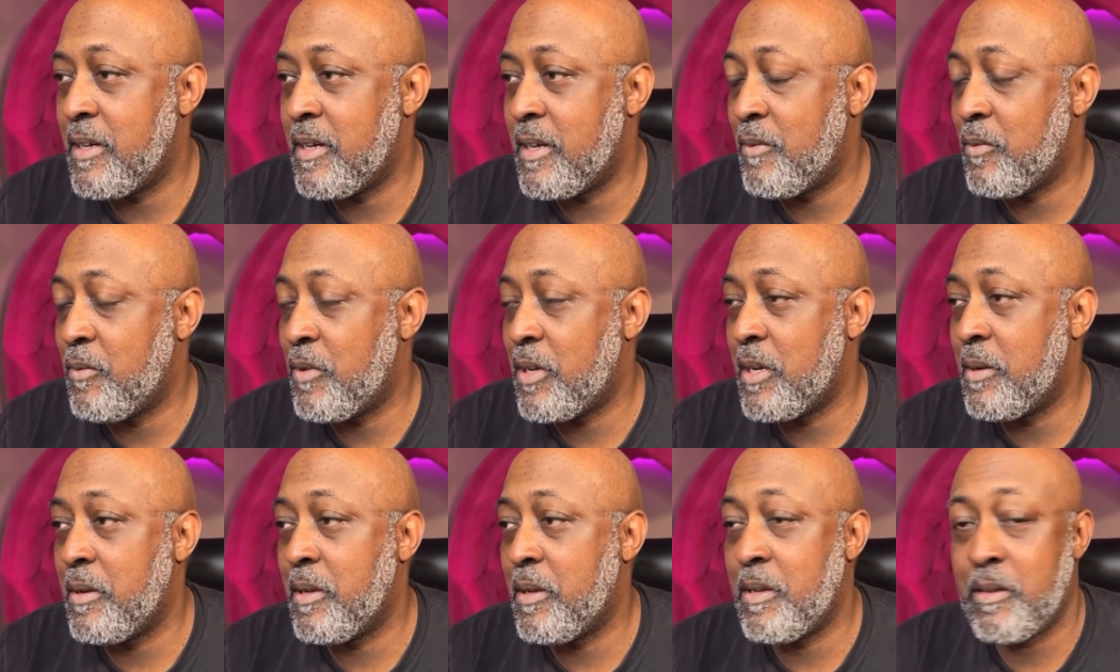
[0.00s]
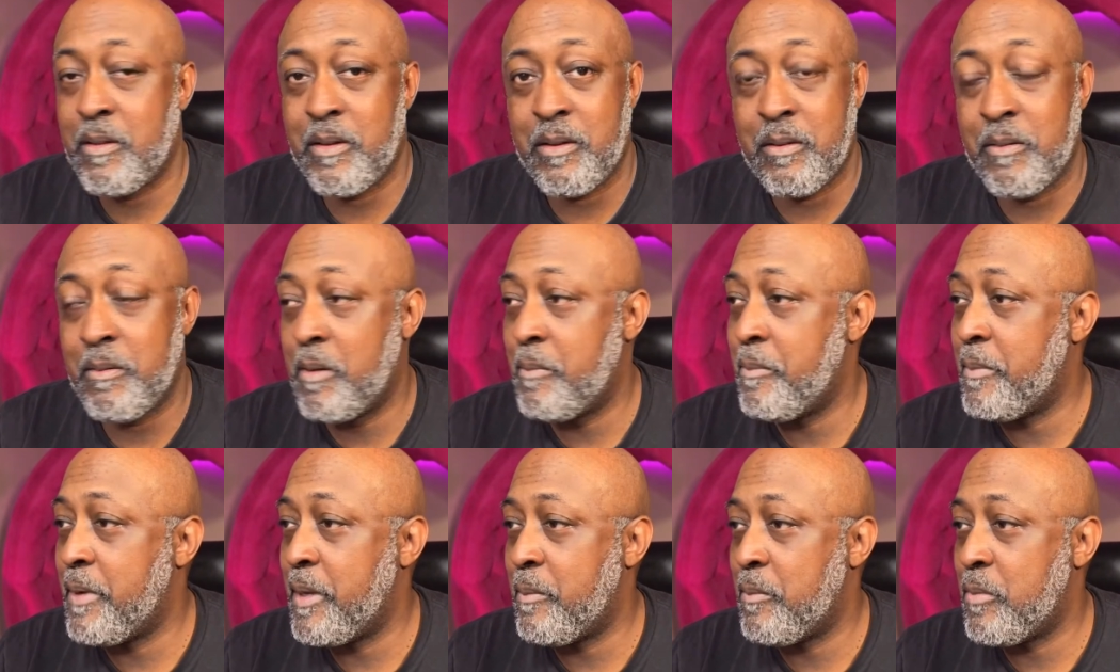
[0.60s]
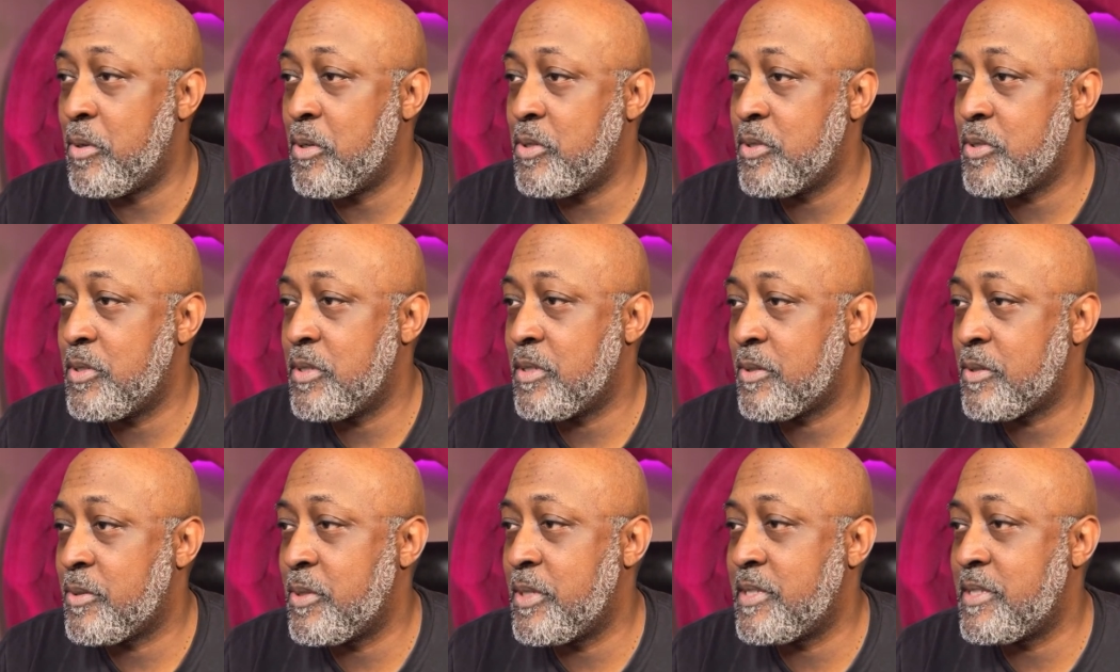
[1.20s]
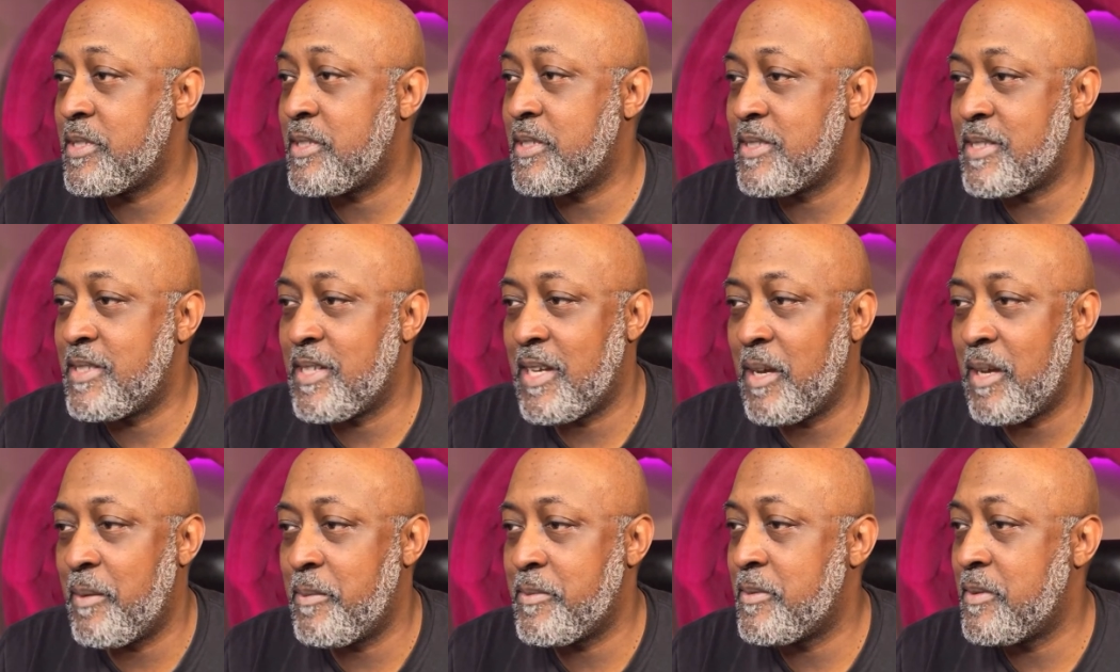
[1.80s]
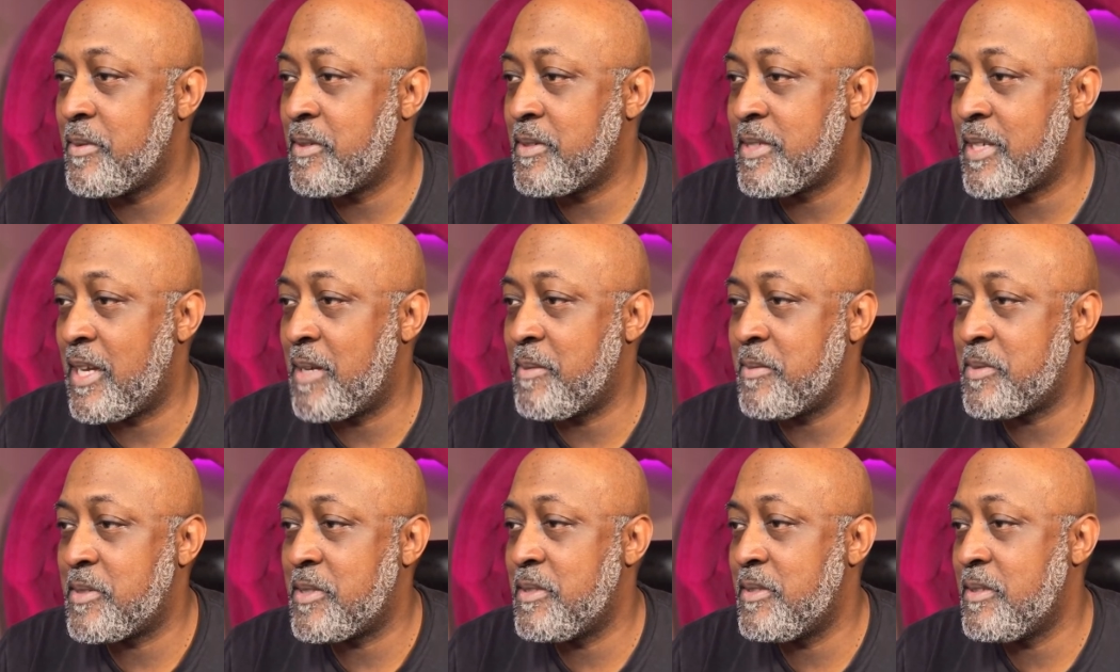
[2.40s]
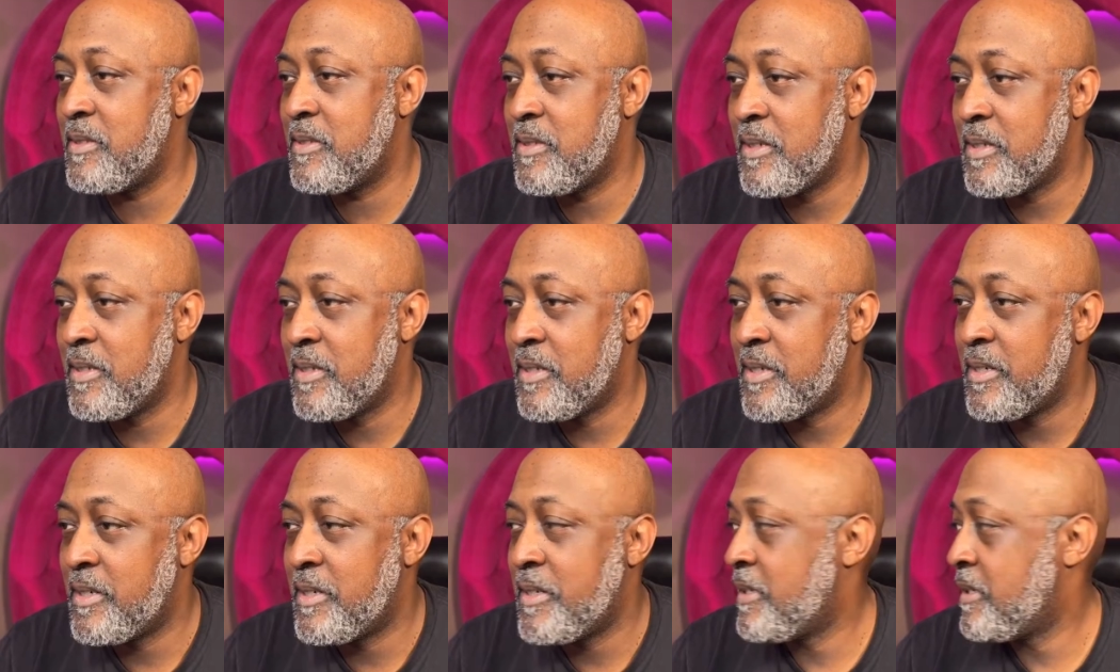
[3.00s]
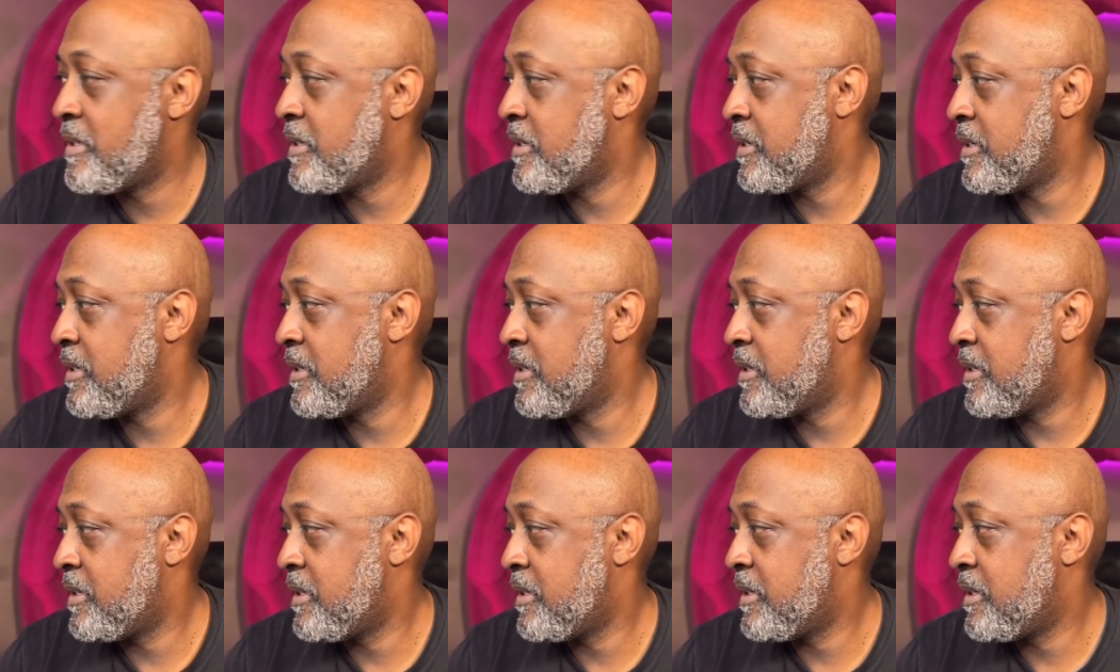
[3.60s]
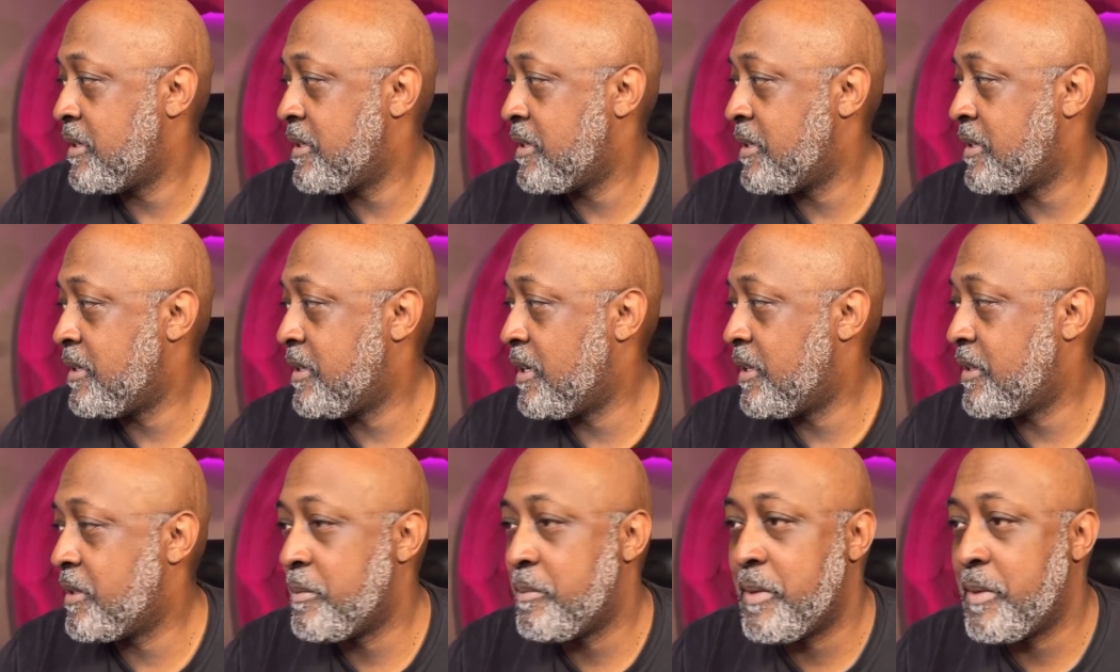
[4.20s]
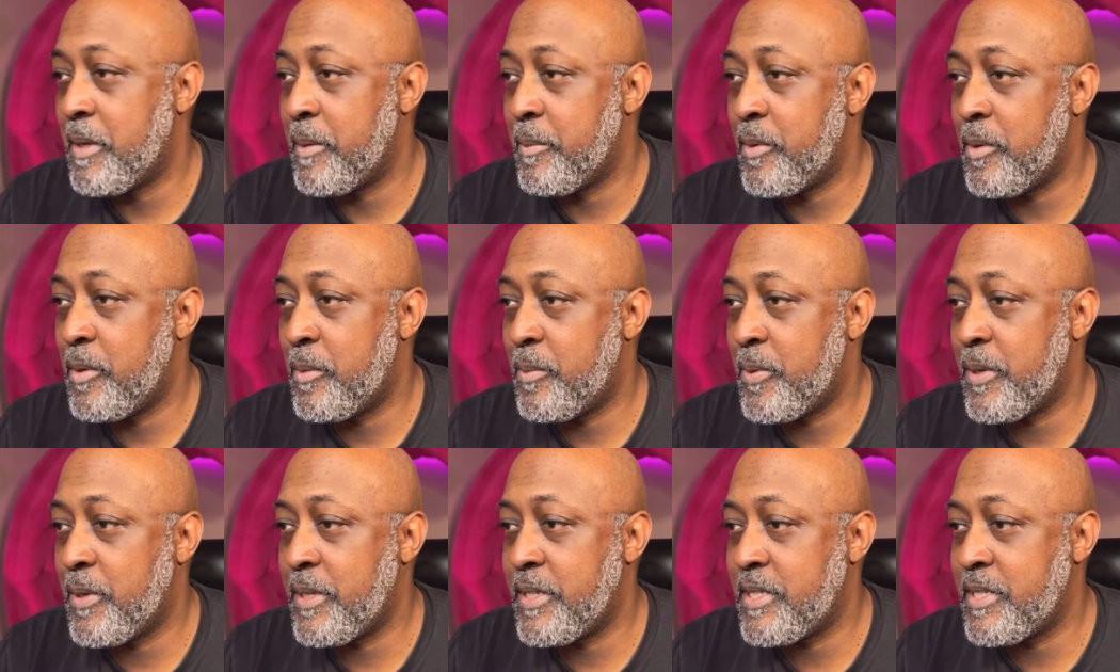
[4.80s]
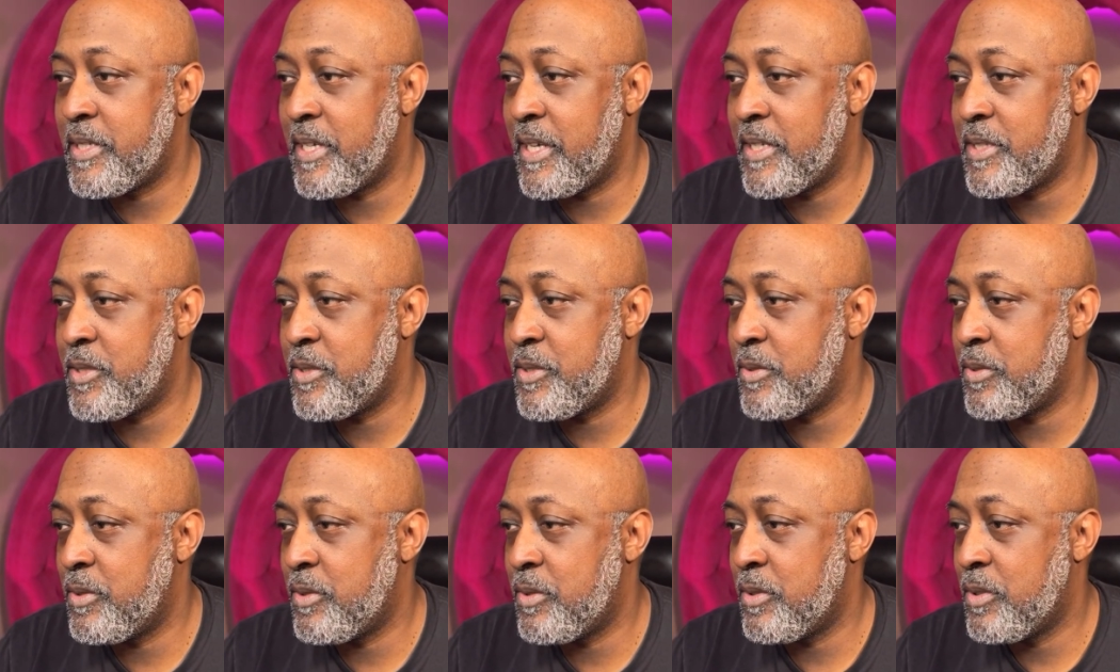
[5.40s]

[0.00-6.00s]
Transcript: One of our members, Kristen Thompson, another member. Appreciate you.